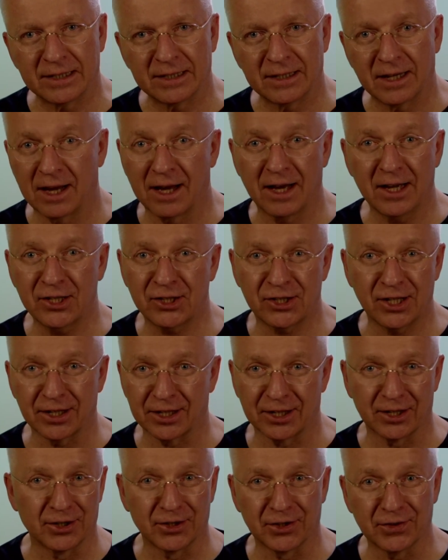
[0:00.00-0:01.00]
I share
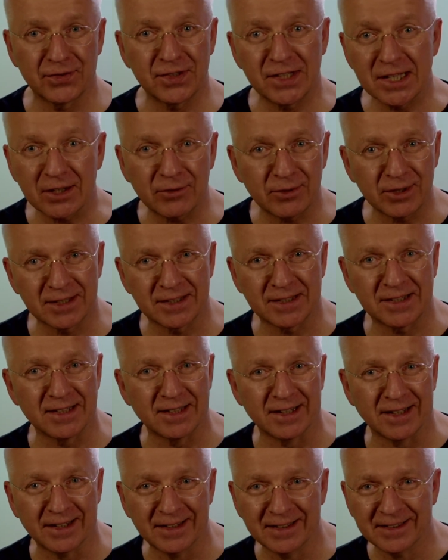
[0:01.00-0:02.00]
a lot of secrets
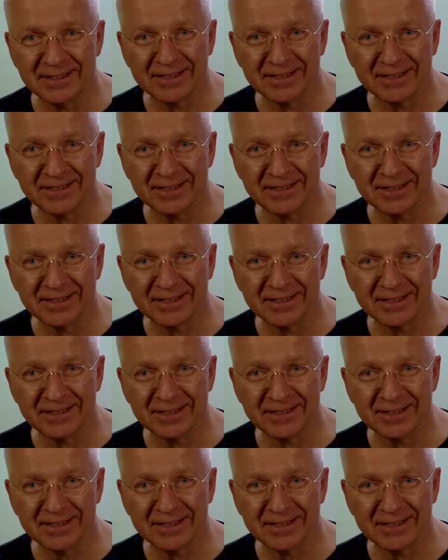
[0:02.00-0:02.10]
here.